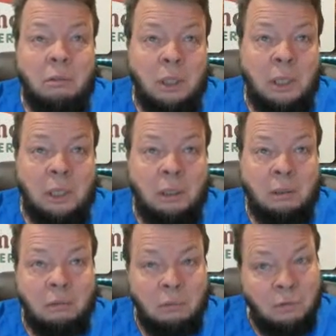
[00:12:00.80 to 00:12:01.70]

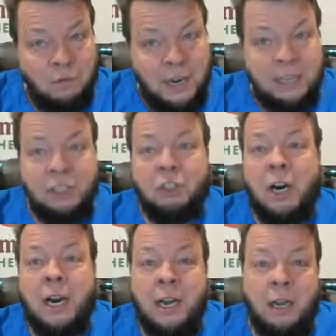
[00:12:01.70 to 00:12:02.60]
uh, fast
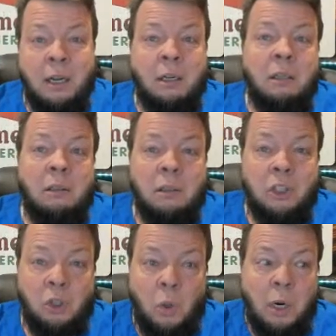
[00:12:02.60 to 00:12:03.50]
draining
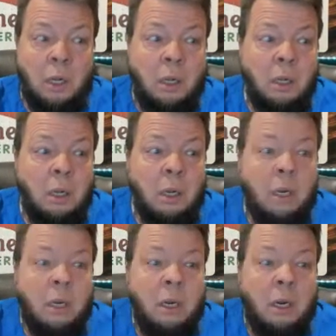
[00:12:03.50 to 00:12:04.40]
soil.
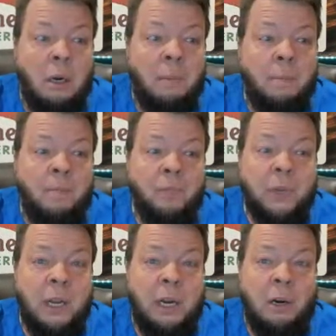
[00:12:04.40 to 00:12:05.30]
Um,
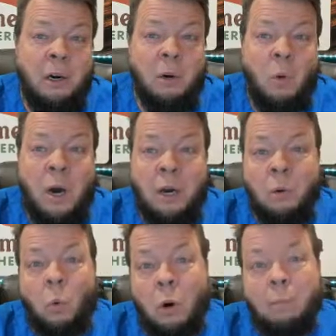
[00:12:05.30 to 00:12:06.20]
and you're going to want it in
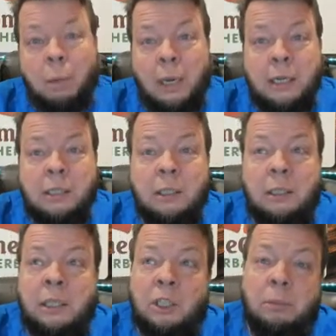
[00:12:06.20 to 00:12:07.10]
a warm place
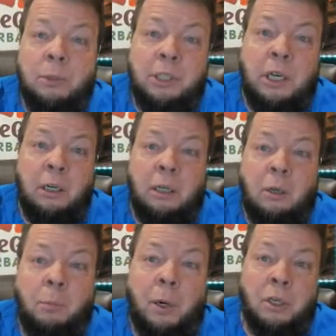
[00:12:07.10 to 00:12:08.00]
that gets some sun, you
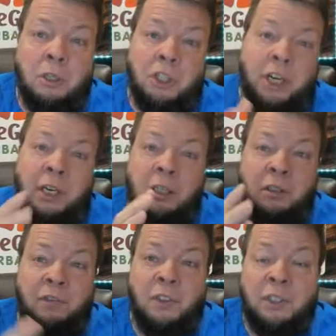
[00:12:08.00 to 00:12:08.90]
know, partial shade
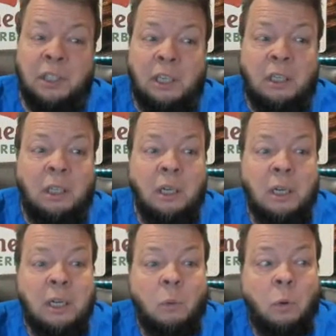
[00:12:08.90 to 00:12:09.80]
to full sun
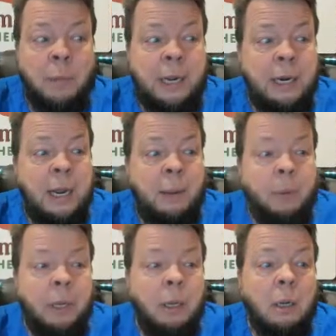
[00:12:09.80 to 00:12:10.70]
will make it
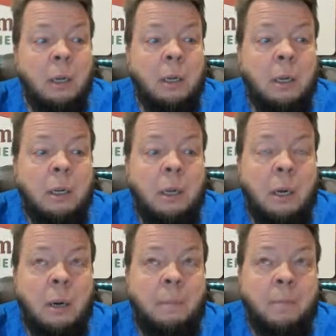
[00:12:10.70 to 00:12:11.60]
happy.
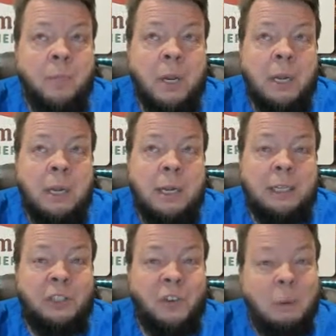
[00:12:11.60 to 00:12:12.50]
Um,
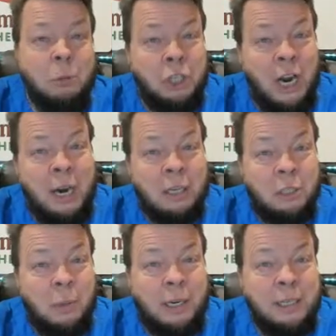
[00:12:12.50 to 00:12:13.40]
it's from China,
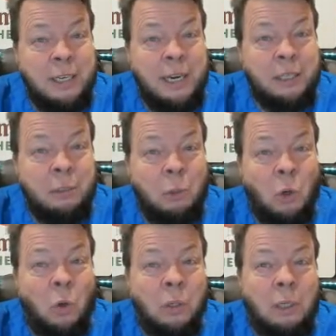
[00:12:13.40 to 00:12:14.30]
so it can take some
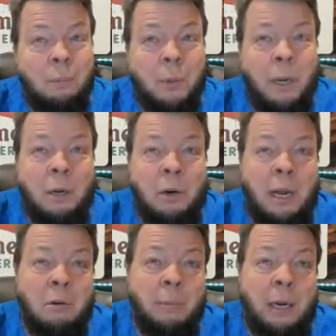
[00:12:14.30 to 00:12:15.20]
cold. It can probably go
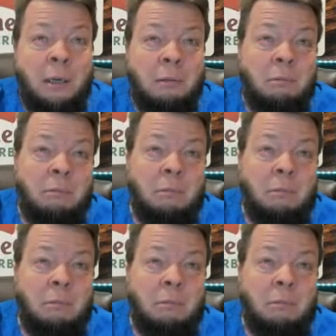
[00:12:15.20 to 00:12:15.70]
down to about,